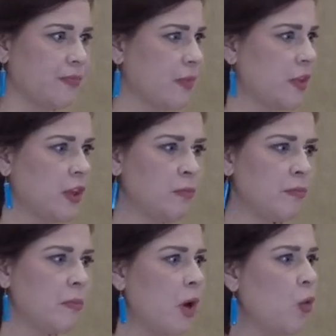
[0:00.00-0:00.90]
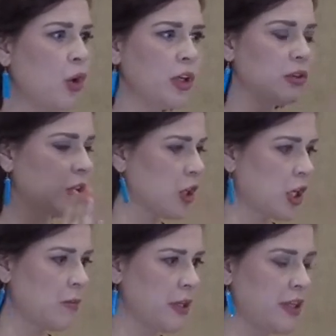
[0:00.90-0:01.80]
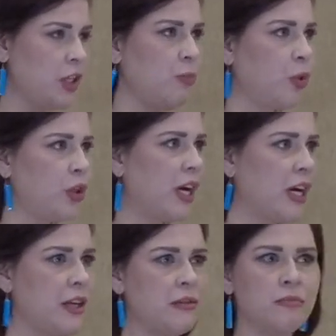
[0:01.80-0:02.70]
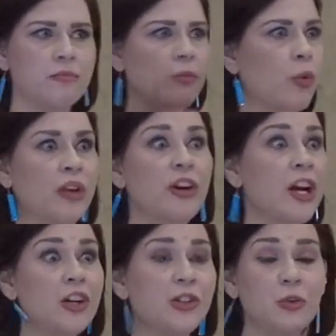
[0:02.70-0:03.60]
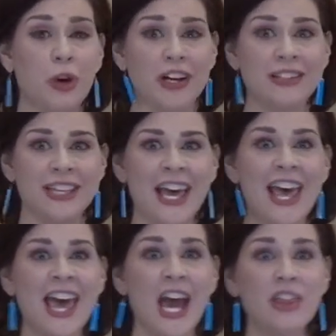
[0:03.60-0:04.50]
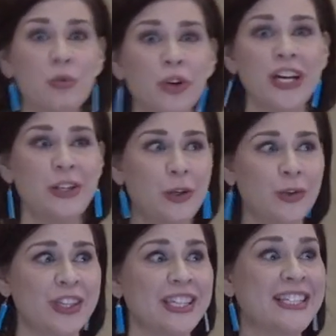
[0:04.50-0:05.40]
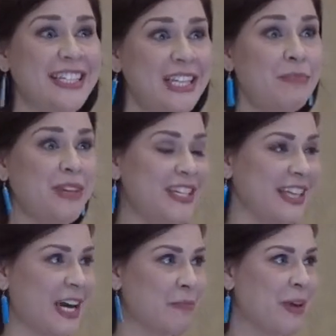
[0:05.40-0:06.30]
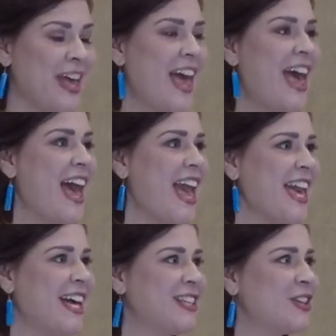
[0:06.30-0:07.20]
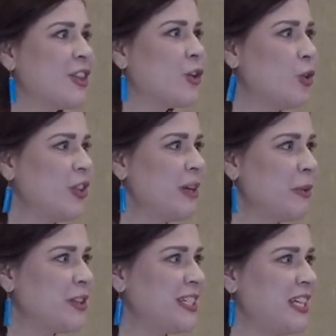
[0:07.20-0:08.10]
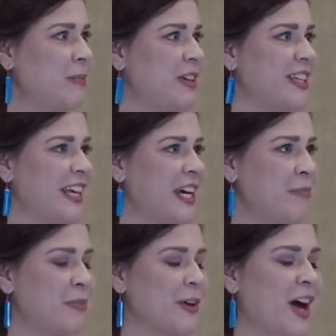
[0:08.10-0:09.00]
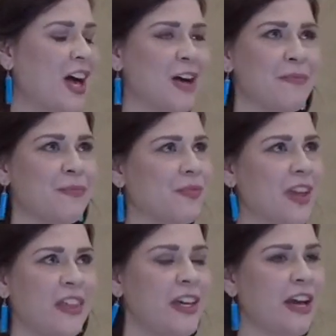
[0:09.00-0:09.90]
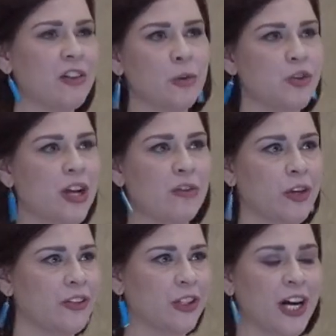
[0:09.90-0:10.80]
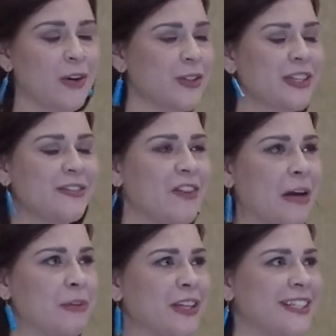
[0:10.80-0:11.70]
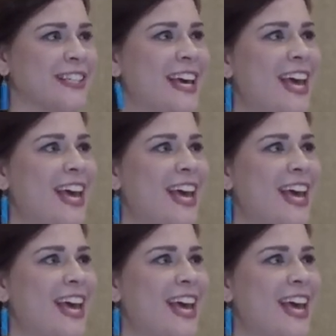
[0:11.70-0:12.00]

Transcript: the mugwort herb that you put on whatever areas you want. And then what I use is a TDP lamp. And the cool thing about the TDP lamp, I think everyone should have one at their house. It's fabulous.